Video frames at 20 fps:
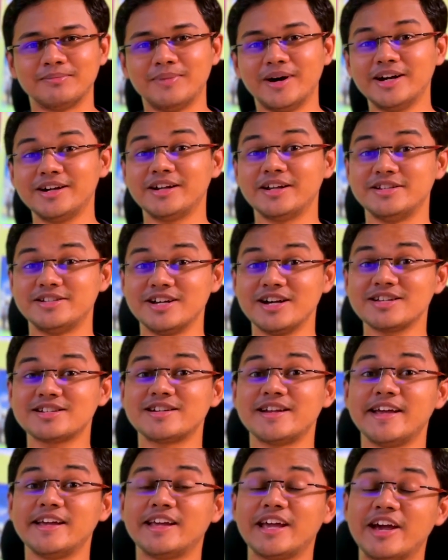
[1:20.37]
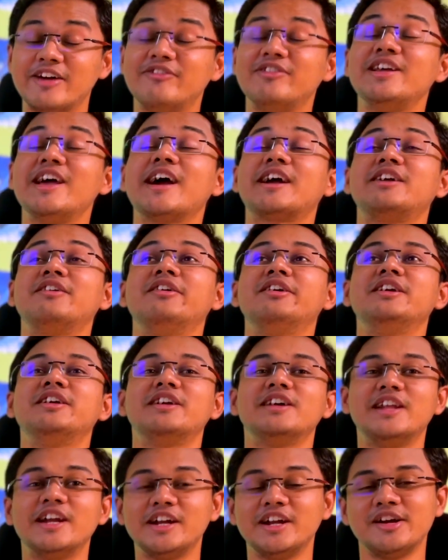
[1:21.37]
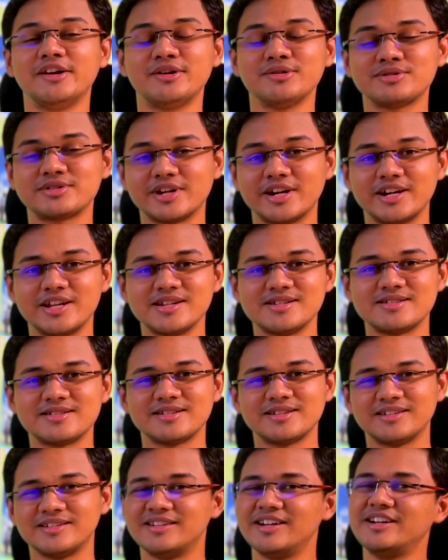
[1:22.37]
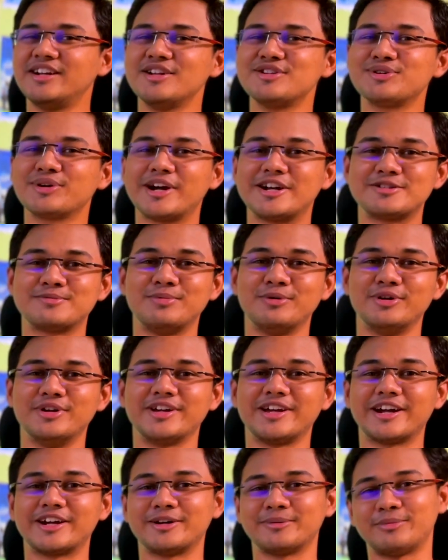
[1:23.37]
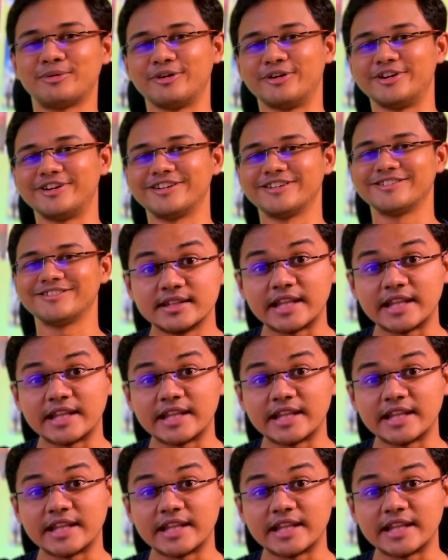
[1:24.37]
but just like every activity related to studies, it also gets boring at a point.